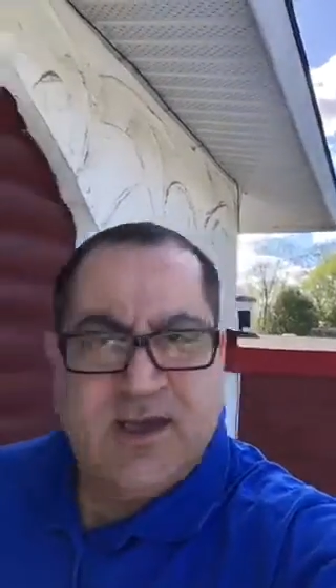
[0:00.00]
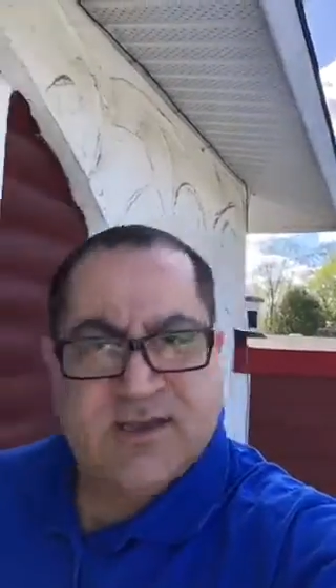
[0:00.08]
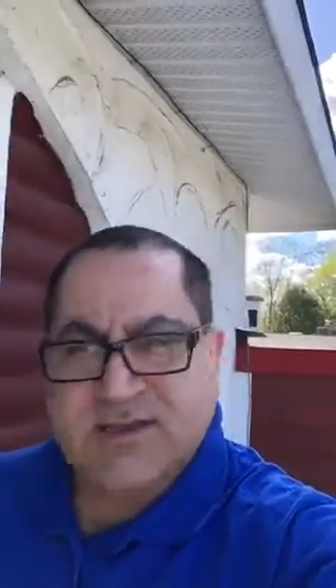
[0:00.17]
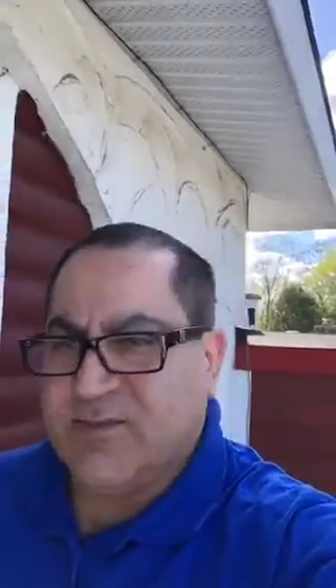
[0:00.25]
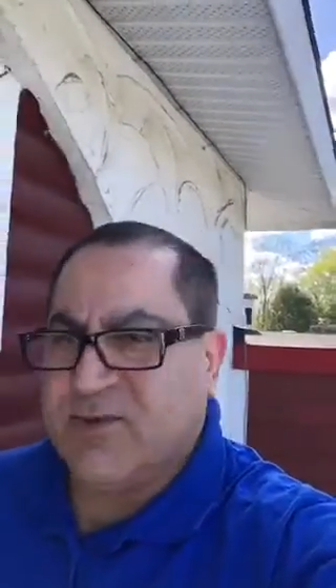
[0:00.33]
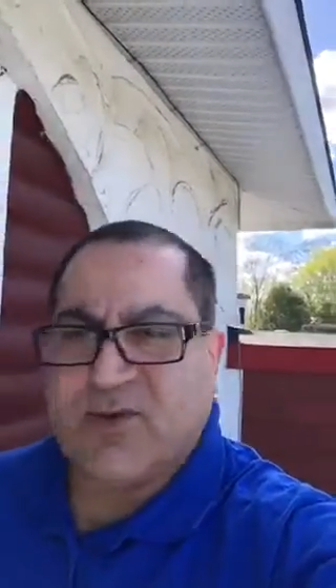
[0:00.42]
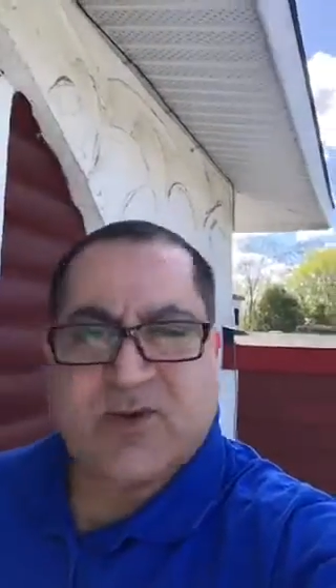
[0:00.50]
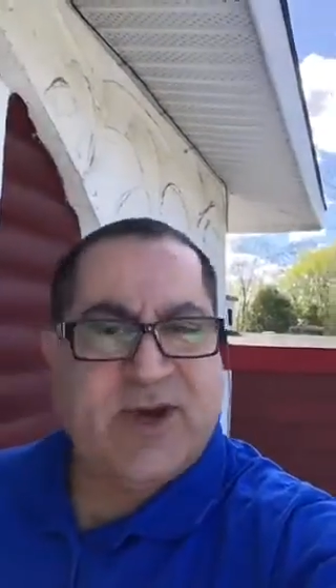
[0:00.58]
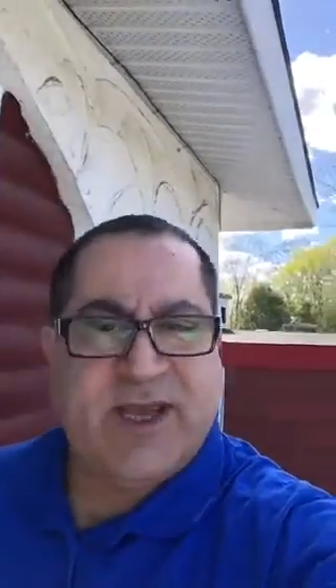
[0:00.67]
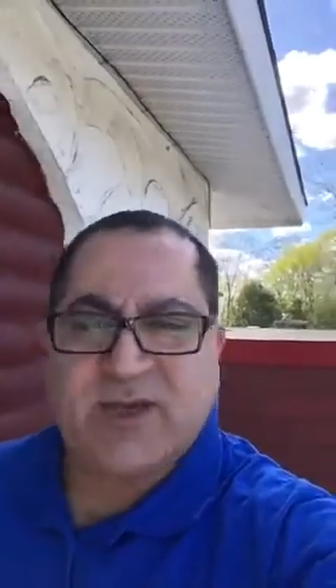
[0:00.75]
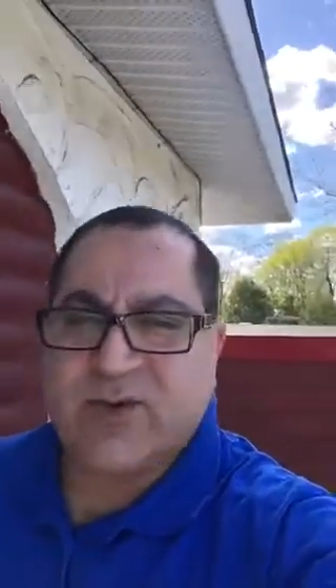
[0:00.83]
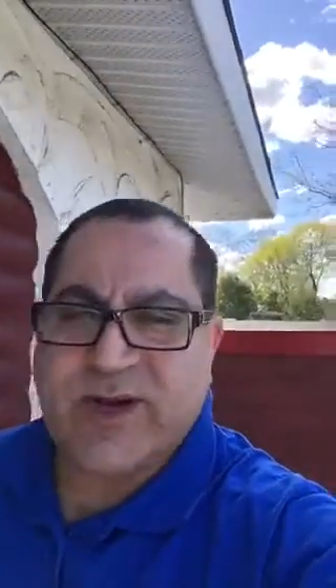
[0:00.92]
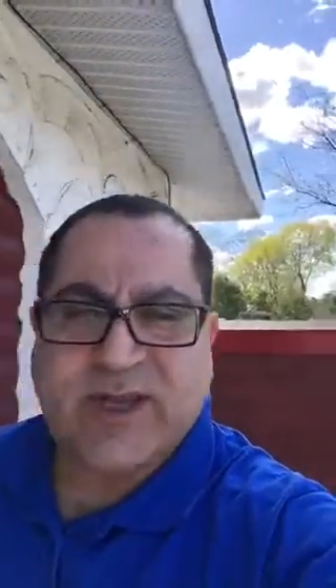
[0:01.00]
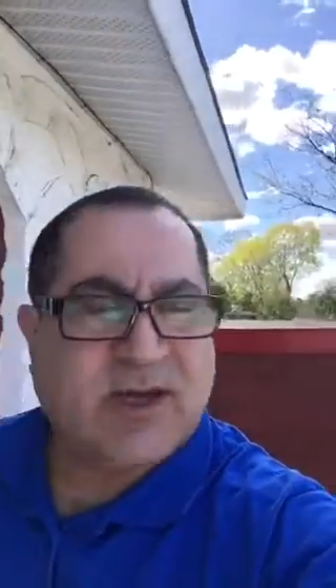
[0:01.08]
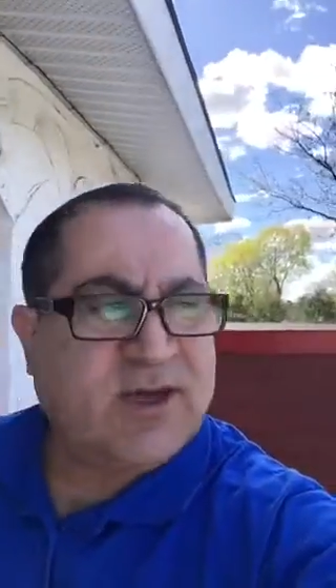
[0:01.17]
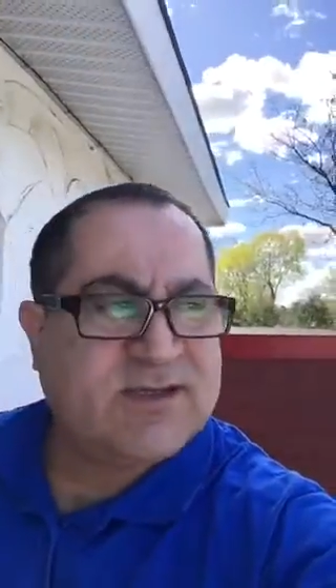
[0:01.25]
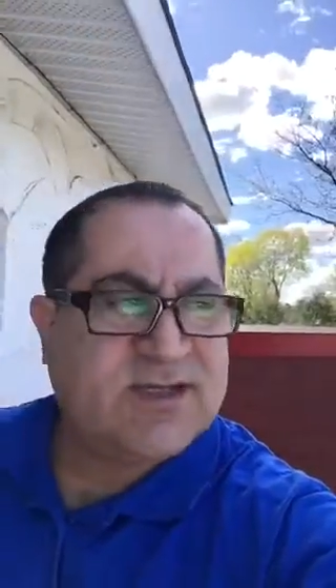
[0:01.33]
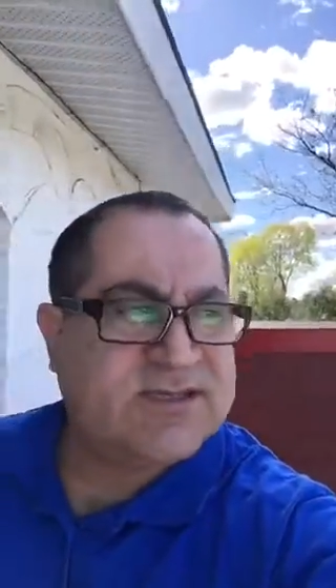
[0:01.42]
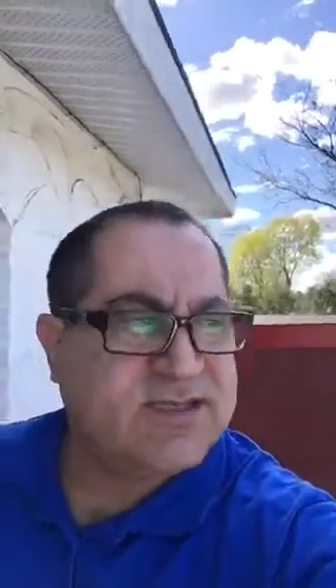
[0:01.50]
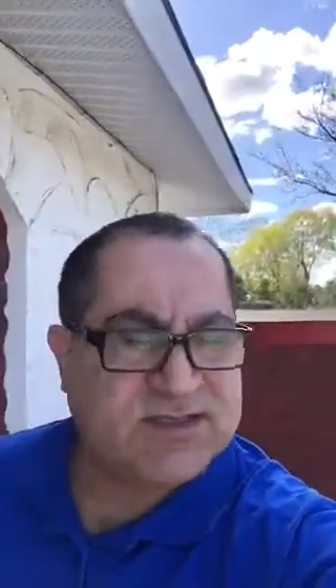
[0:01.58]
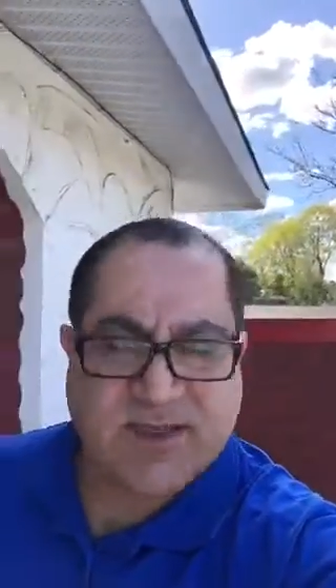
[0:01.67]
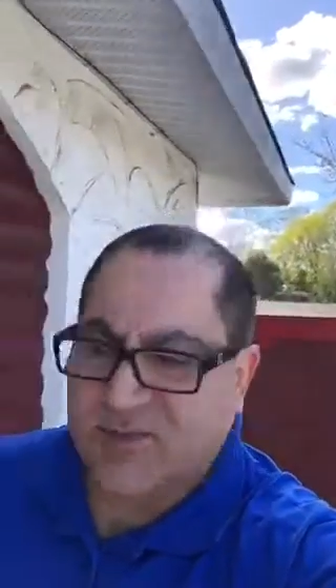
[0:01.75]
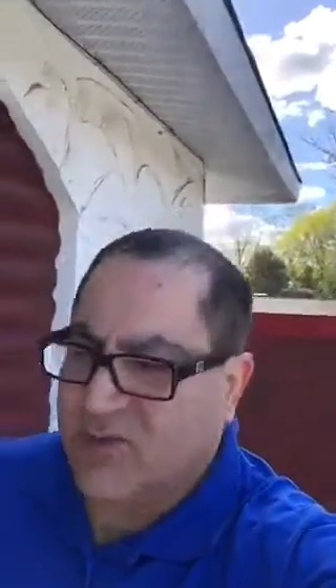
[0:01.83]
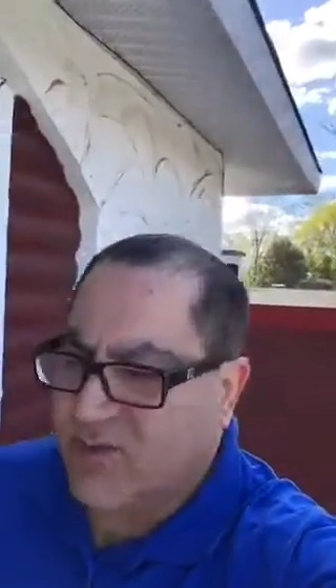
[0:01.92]
some great contents. There's
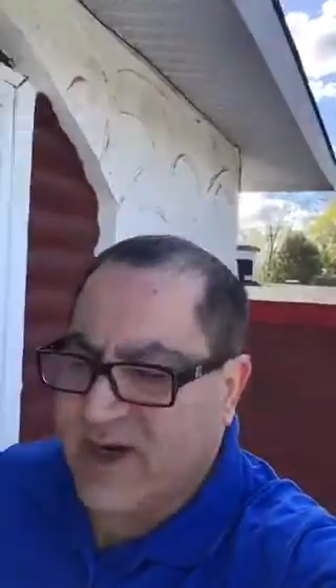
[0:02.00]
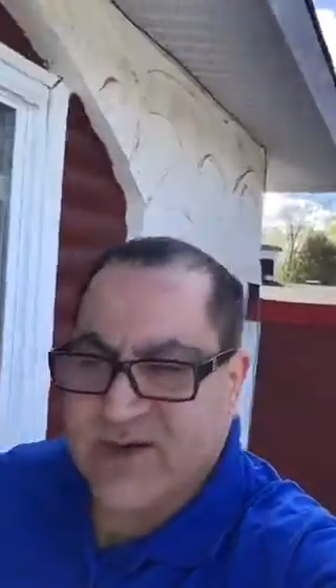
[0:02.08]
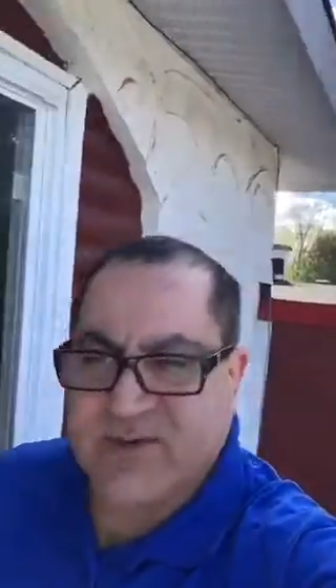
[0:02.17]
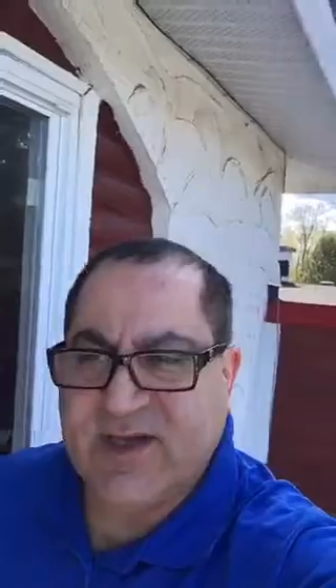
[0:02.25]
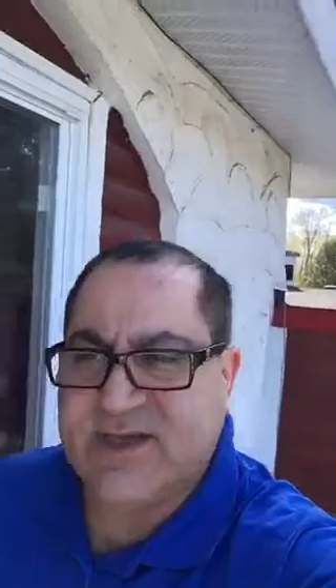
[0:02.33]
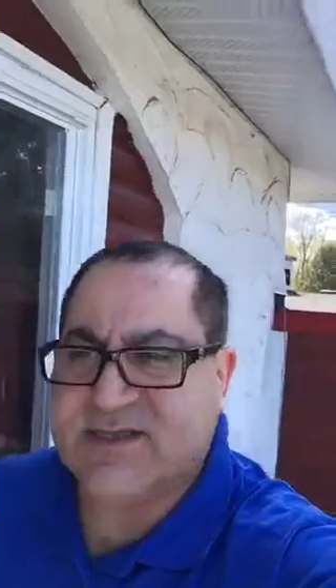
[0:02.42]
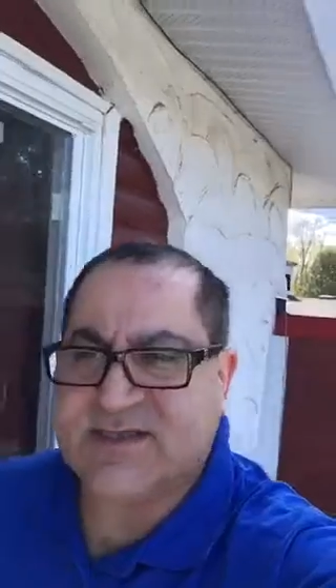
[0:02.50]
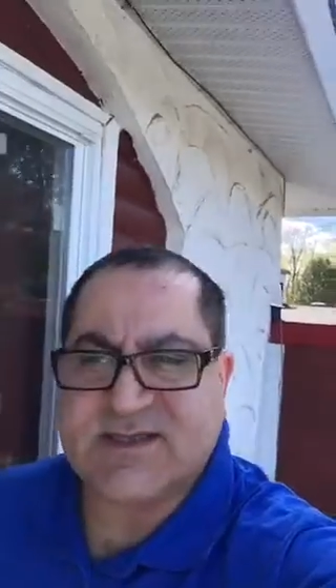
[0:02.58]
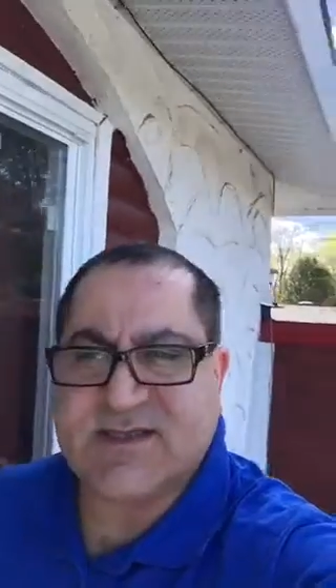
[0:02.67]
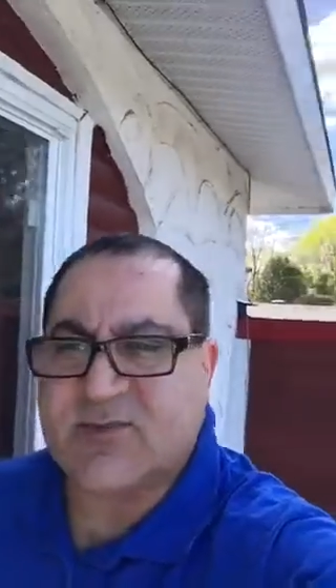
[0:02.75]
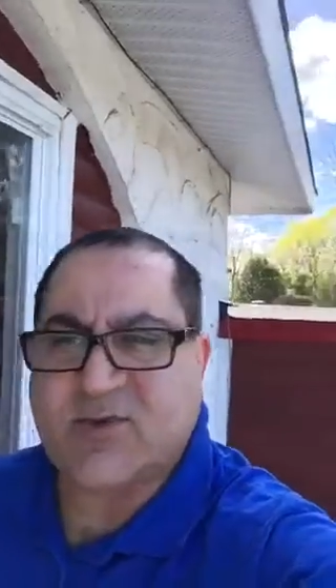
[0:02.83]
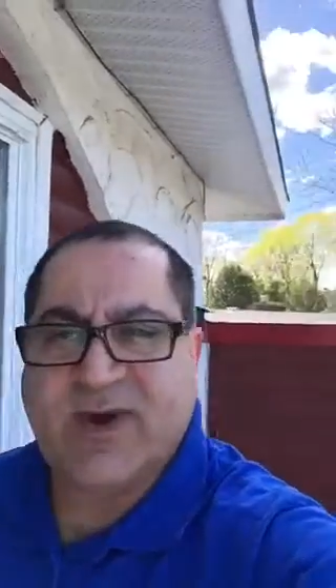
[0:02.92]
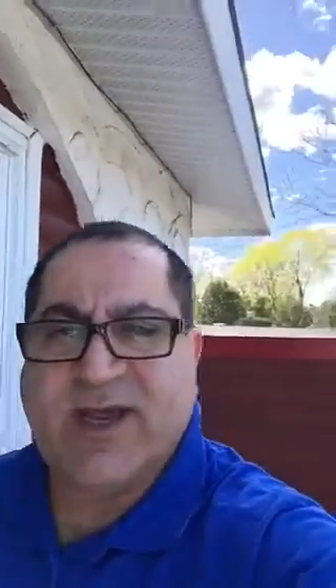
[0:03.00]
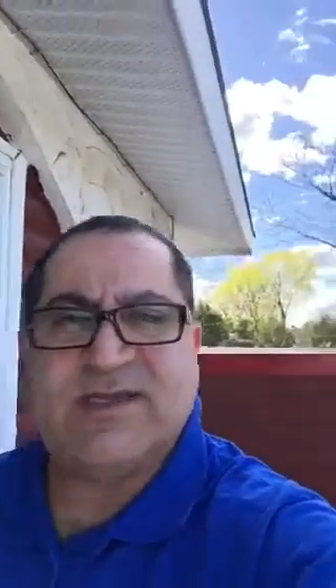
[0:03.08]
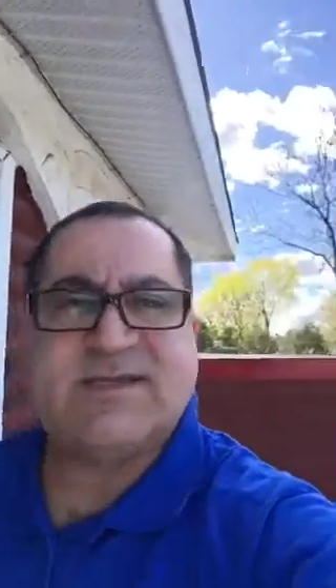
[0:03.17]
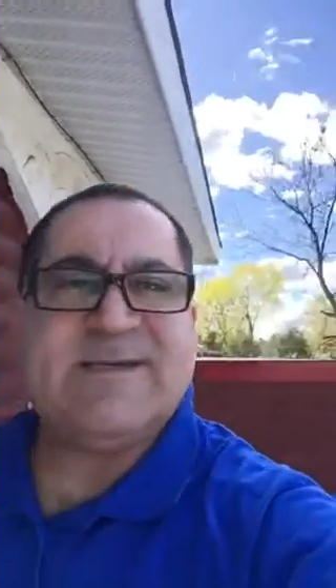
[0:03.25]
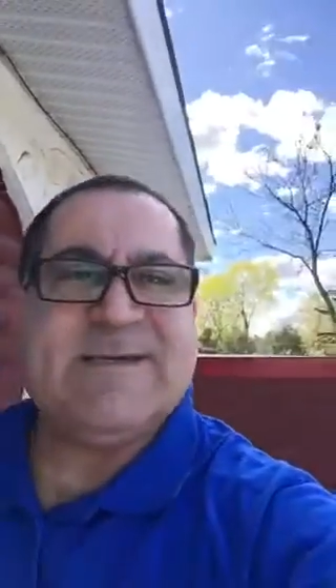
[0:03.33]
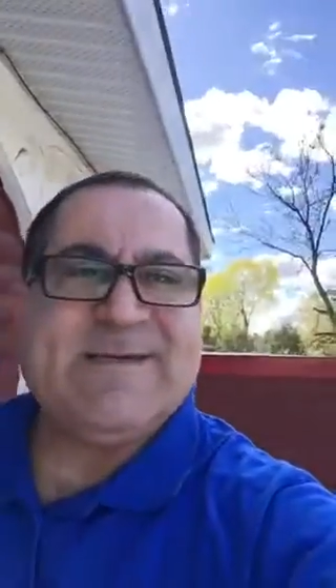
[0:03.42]
some great releases, there's some great